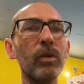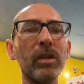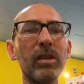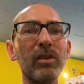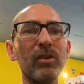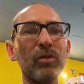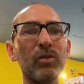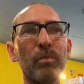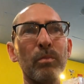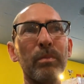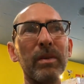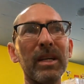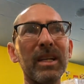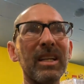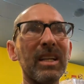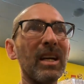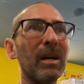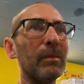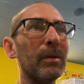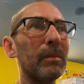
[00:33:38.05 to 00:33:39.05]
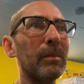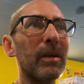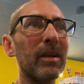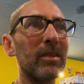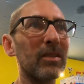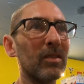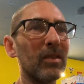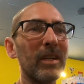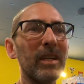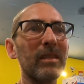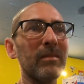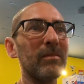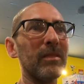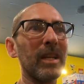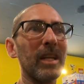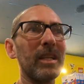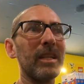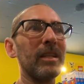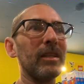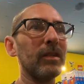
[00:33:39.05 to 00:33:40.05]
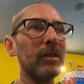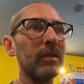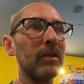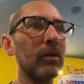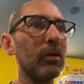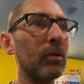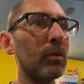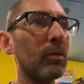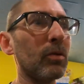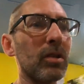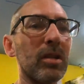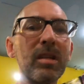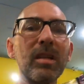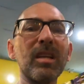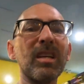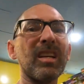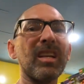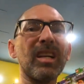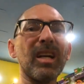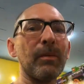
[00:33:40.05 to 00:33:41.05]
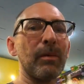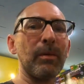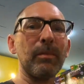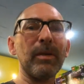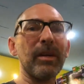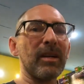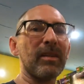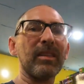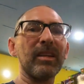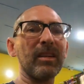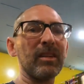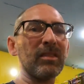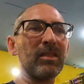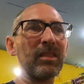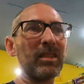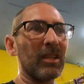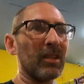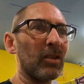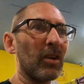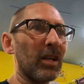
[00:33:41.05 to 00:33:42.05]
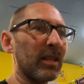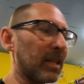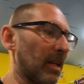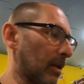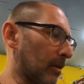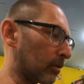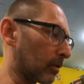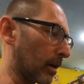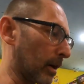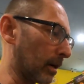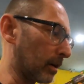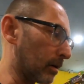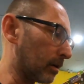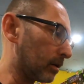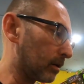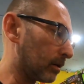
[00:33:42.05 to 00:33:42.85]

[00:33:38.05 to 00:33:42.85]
one of those big gummy bears or any any huge gummy bear? They're they're not that great.